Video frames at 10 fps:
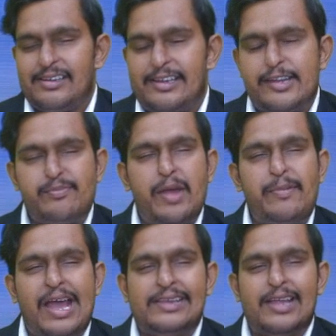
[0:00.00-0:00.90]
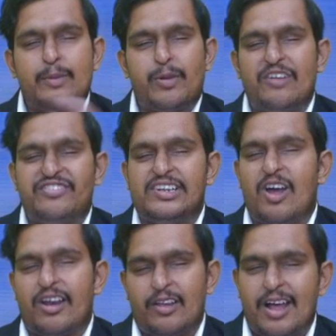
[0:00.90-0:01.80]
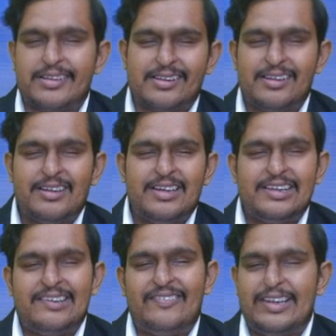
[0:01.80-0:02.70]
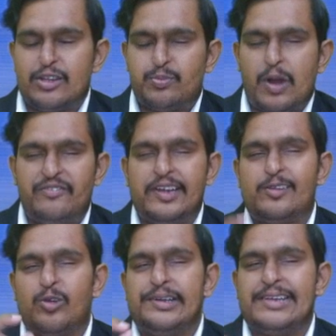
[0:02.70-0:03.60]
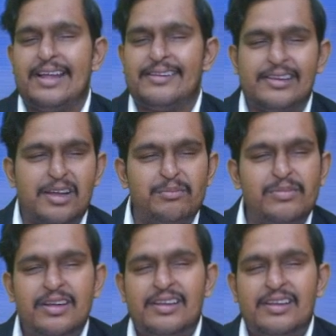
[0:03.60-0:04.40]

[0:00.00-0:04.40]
It may be either profit or loss. If it is profit, show it as income.